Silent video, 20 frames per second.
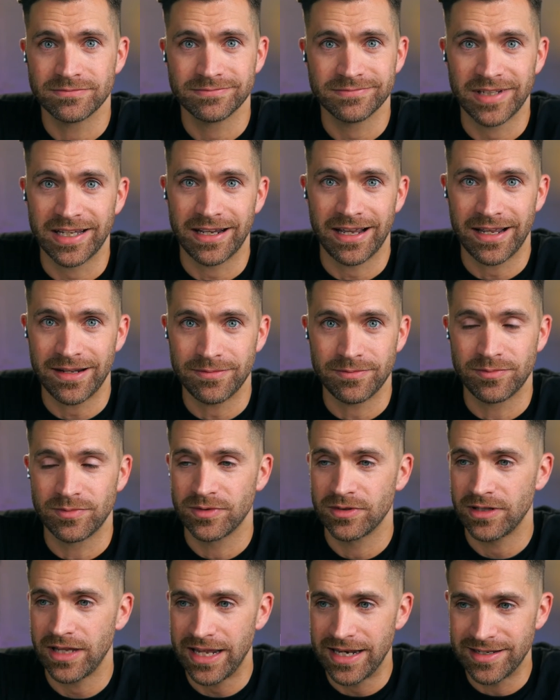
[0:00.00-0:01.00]
Like I
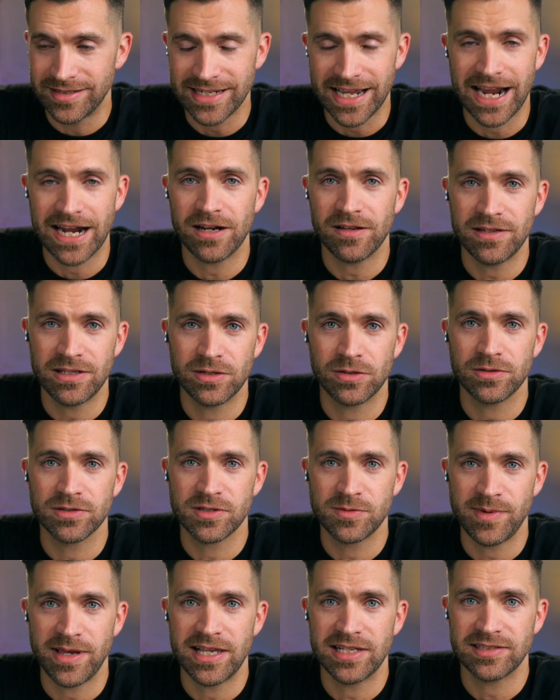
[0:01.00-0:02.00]
entirely hold
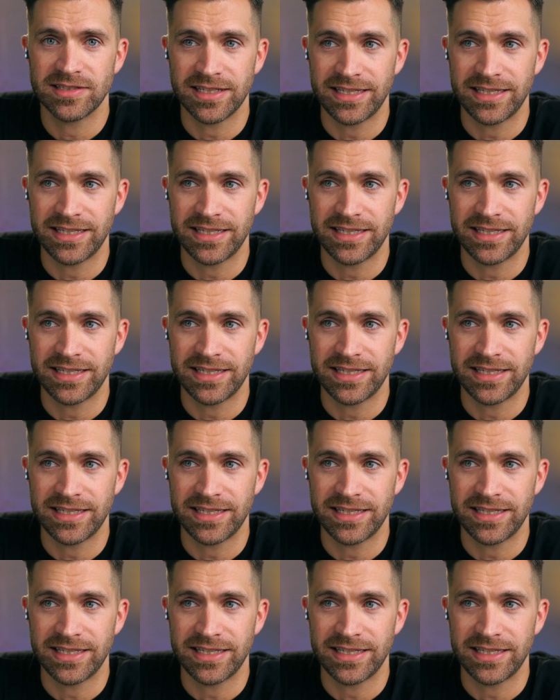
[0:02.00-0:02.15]
space.